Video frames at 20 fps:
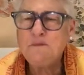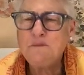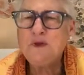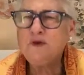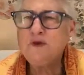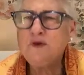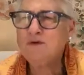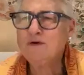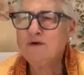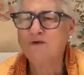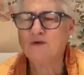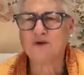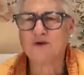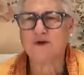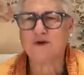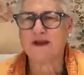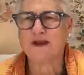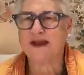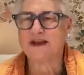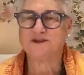Beautiful
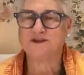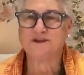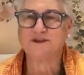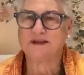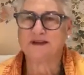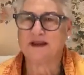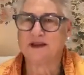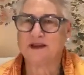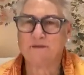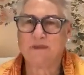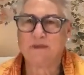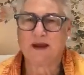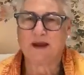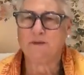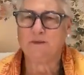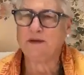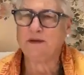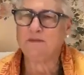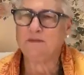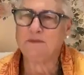creations he can make.
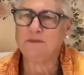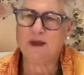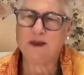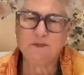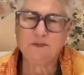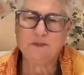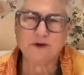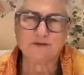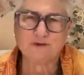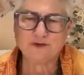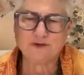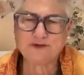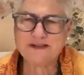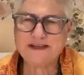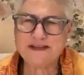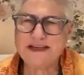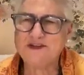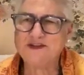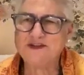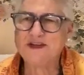I mean, beautiful
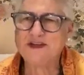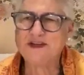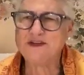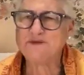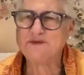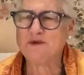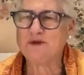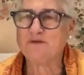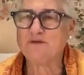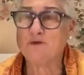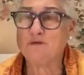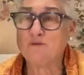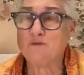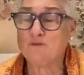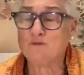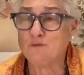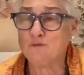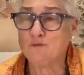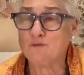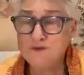teachings, beautiful
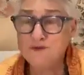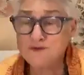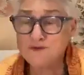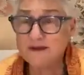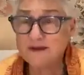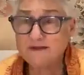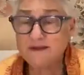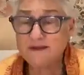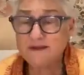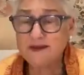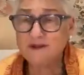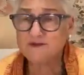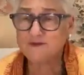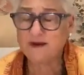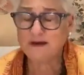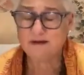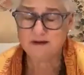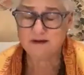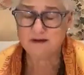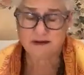music that he's
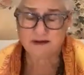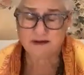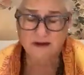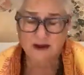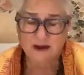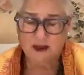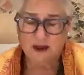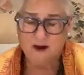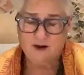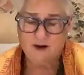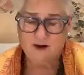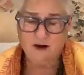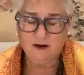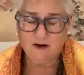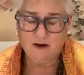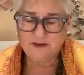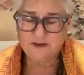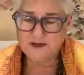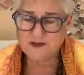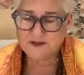written and
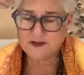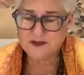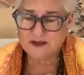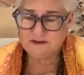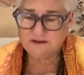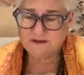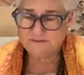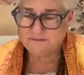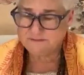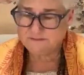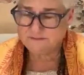art that he's done.